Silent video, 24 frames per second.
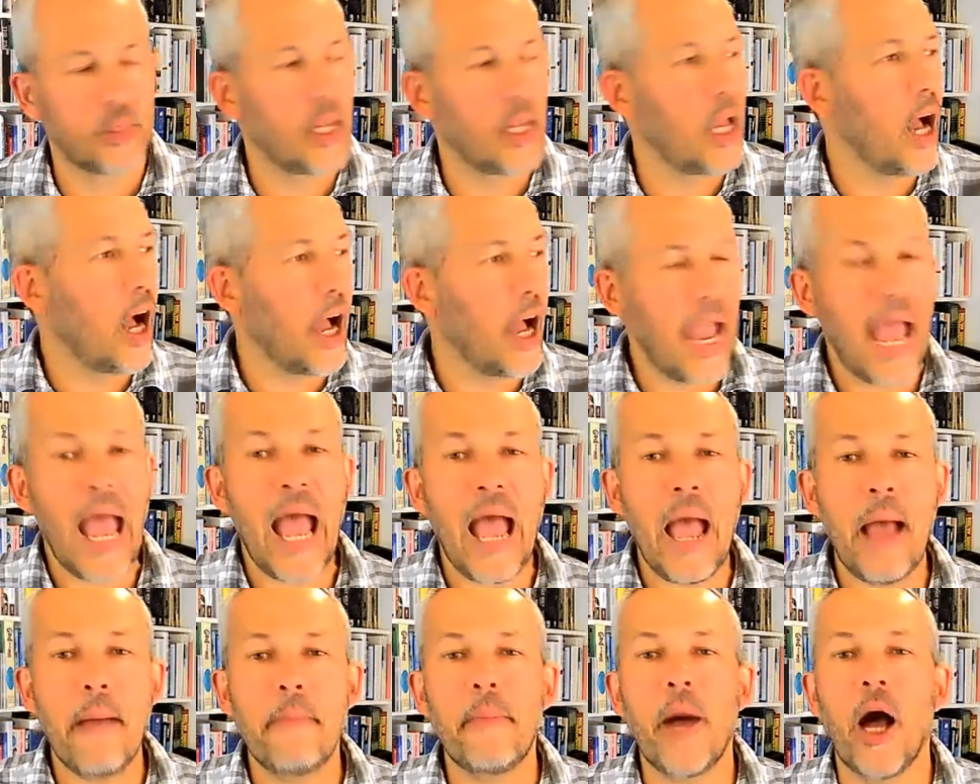I
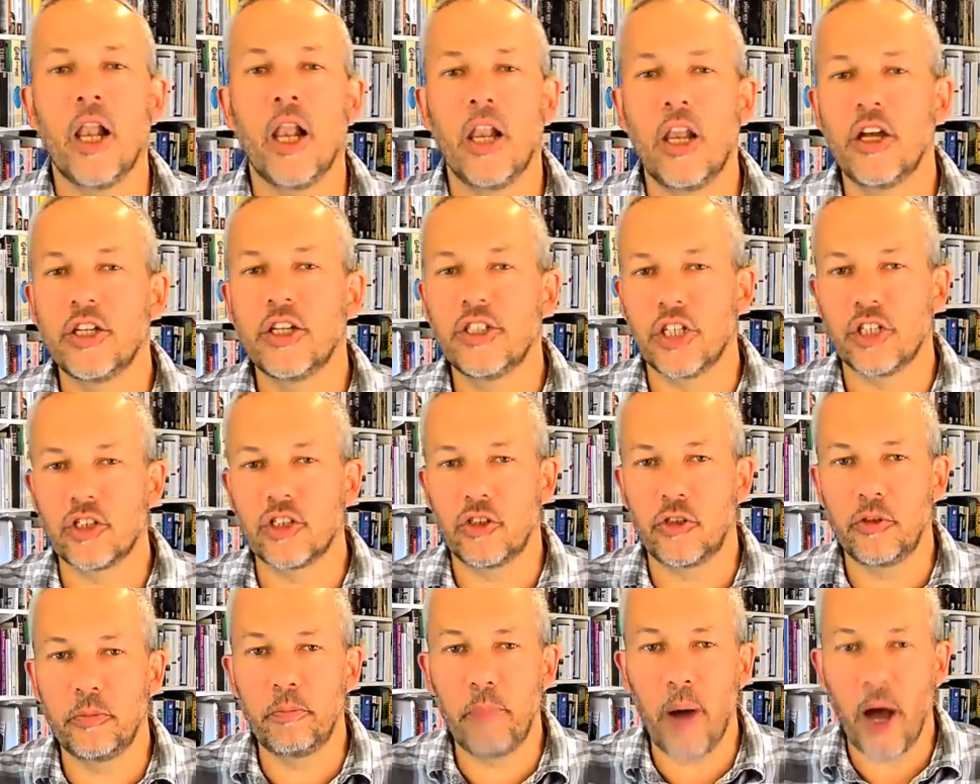am allergic
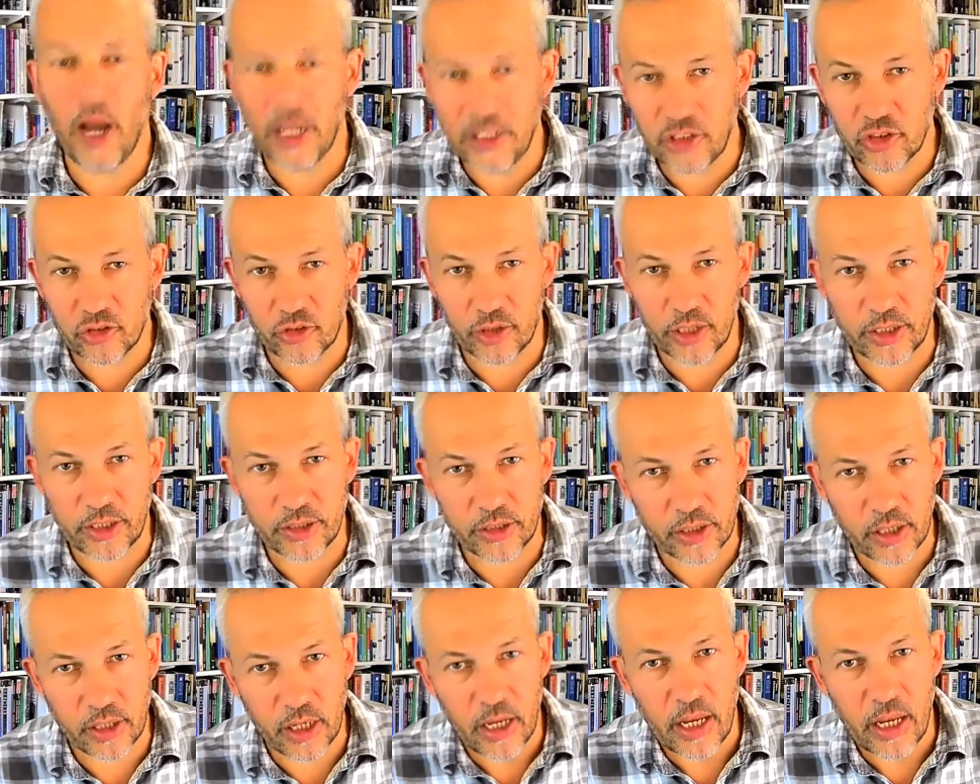to pine trees,